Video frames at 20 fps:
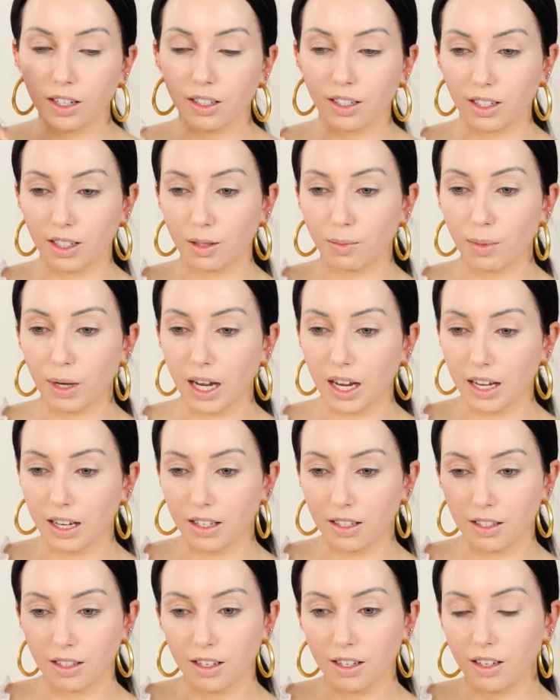
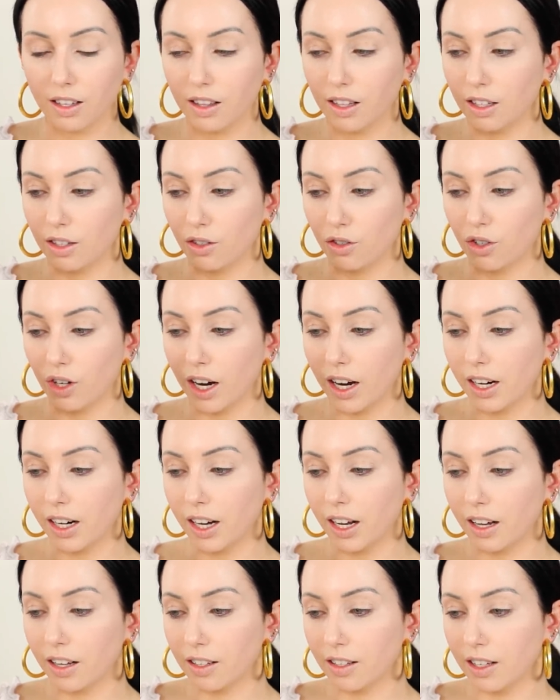despise this giant
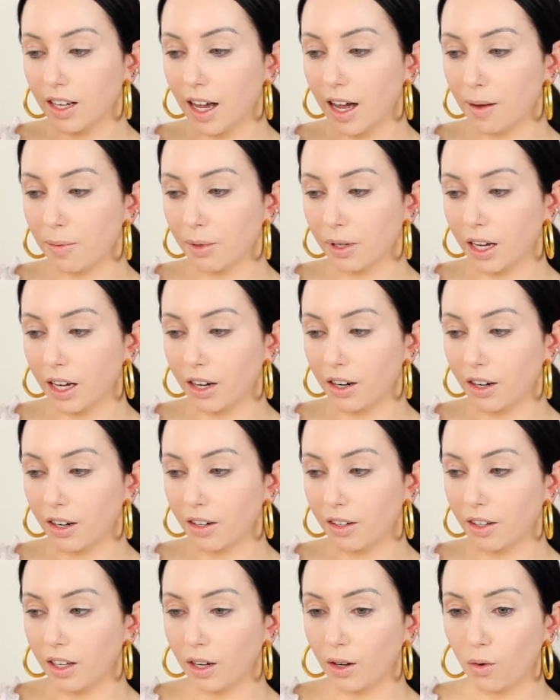ass
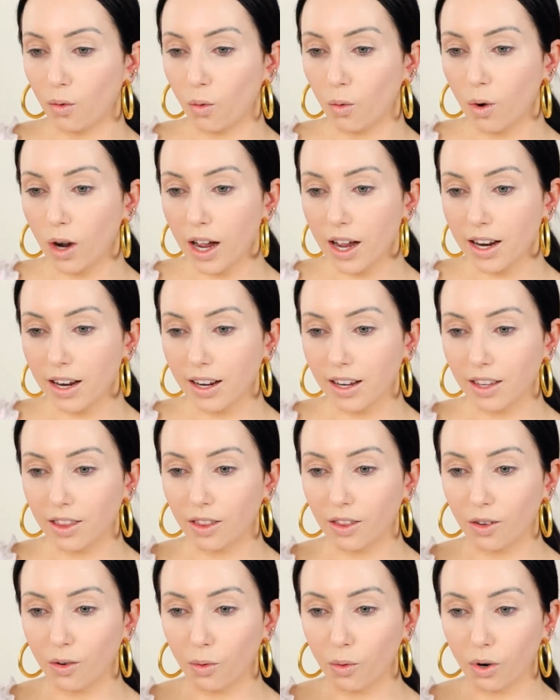applicator. Like, what
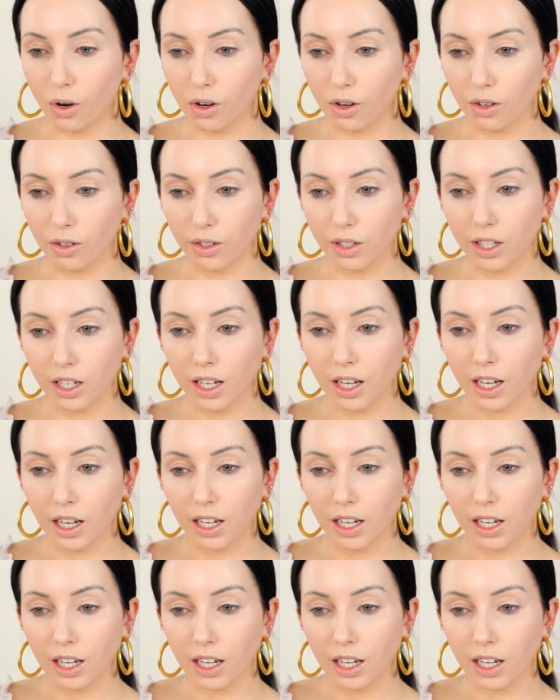in the world?